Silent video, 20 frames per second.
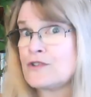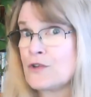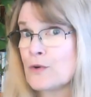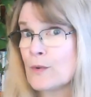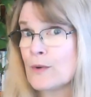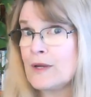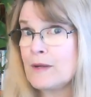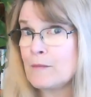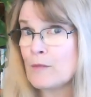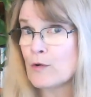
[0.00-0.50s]

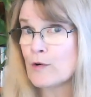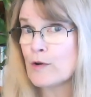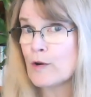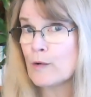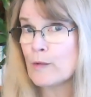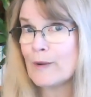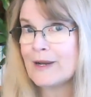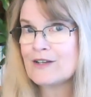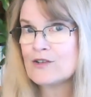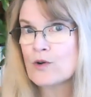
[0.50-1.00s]
during
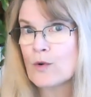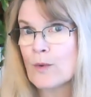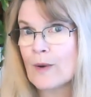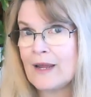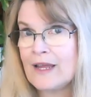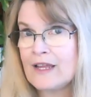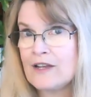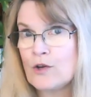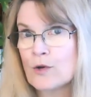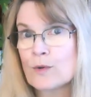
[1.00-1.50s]
Mercury
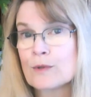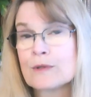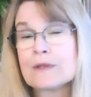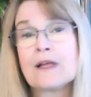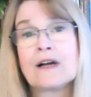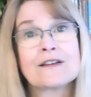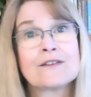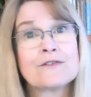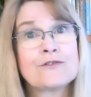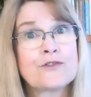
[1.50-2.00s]
retrograde, your
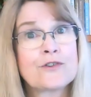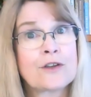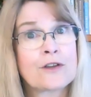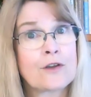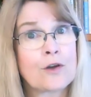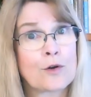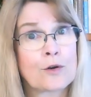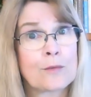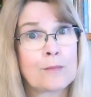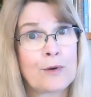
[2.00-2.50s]
luggage can
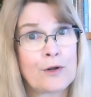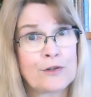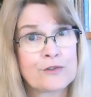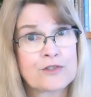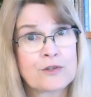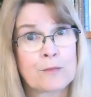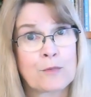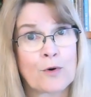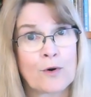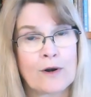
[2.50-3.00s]
go to
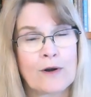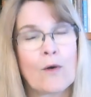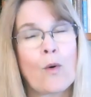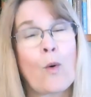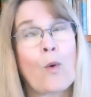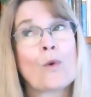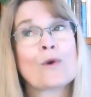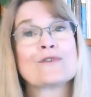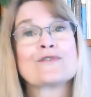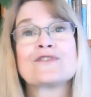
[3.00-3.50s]
Baltimore
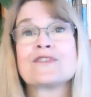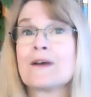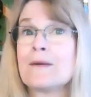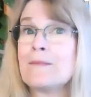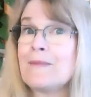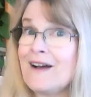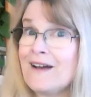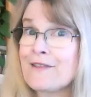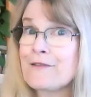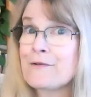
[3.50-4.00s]
or
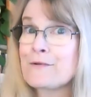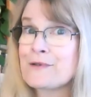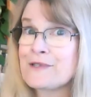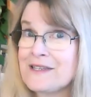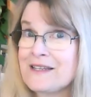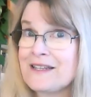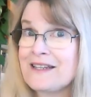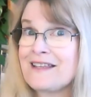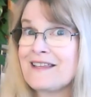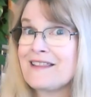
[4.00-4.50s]
some other
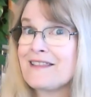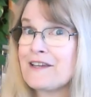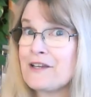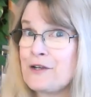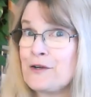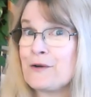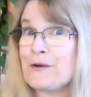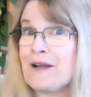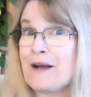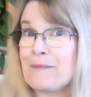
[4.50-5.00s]
city that
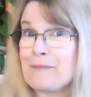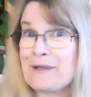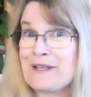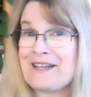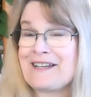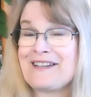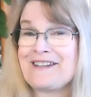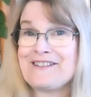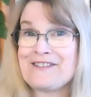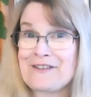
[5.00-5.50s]
you're not
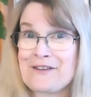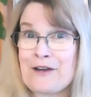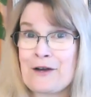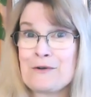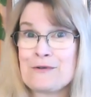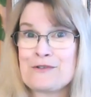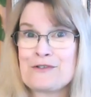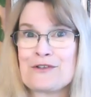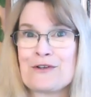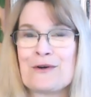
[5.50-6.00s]
planning to
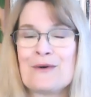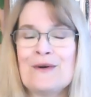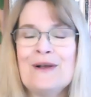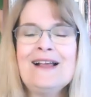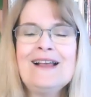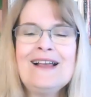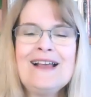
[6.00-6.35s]
go to.